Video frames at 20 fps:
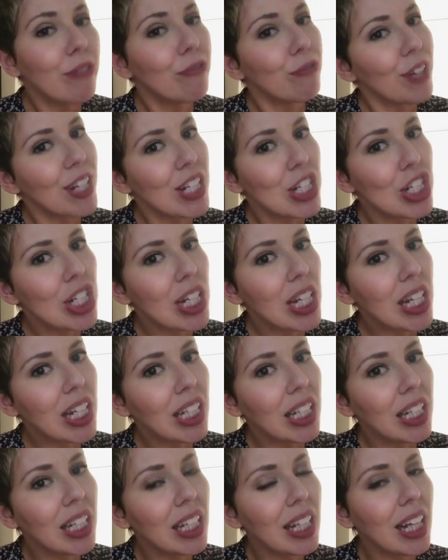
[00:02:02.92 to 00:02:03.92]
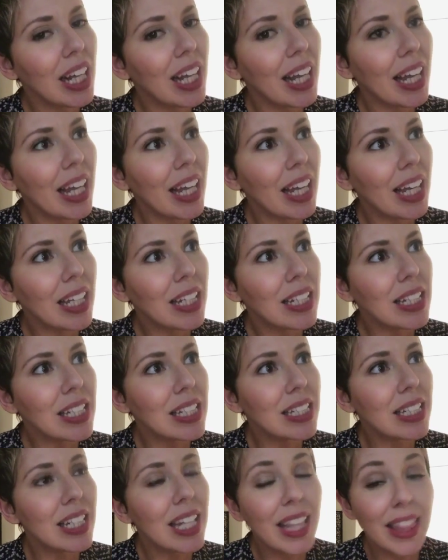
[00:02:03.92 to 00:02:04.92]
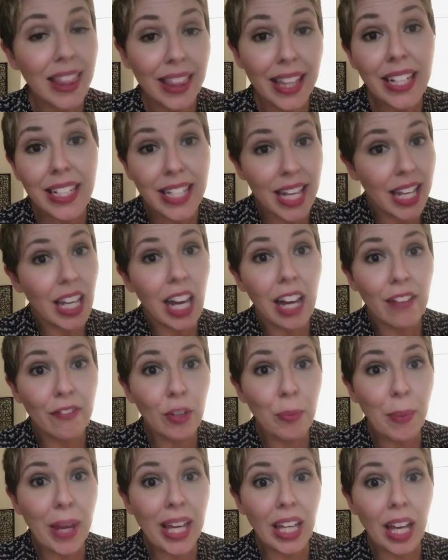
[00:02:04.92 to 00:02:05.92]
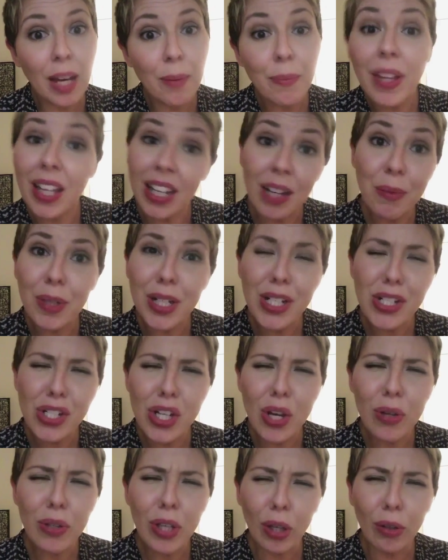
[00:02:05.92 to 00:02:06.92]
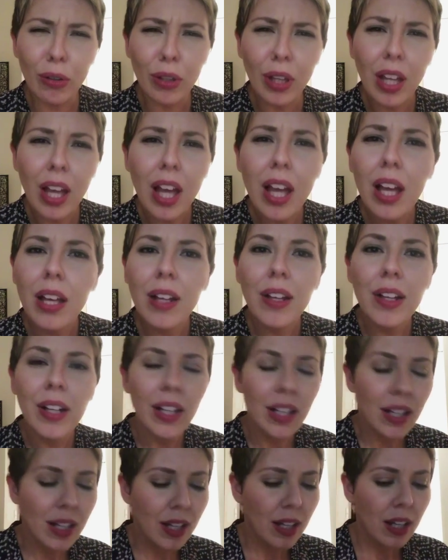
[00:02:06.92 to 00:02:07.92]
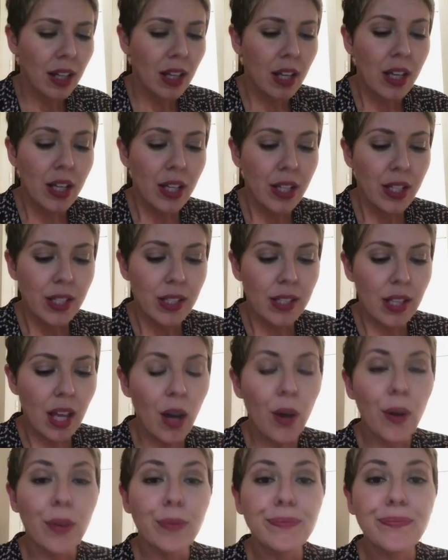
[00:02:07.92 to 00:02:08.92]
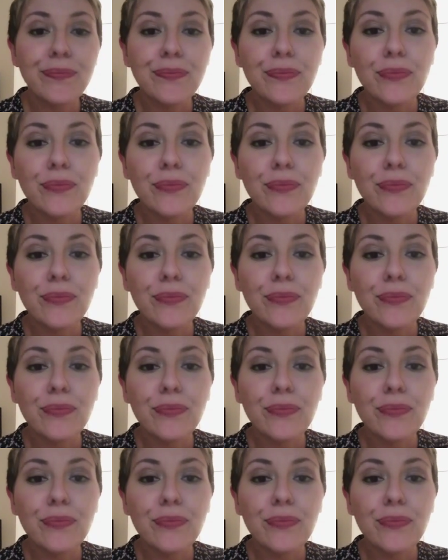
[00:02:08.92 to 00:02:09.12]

and refreshing and they take off your makeup and I'm going to show you. So